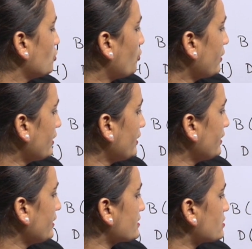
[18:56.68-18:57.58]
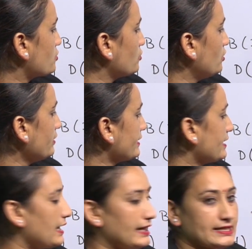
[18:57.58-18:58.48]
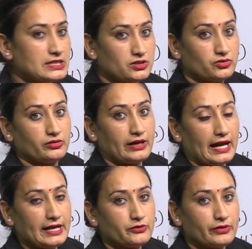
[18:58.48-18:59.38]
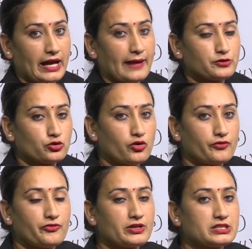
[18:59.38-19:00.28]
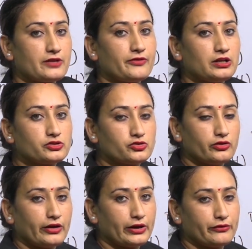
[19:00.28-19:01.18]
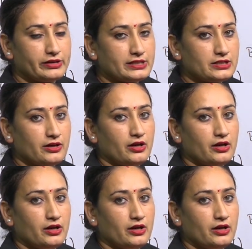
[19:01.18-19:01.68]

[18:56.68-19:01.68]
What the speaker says: where is 2? Here is 2, right? We have to go first of all 2 units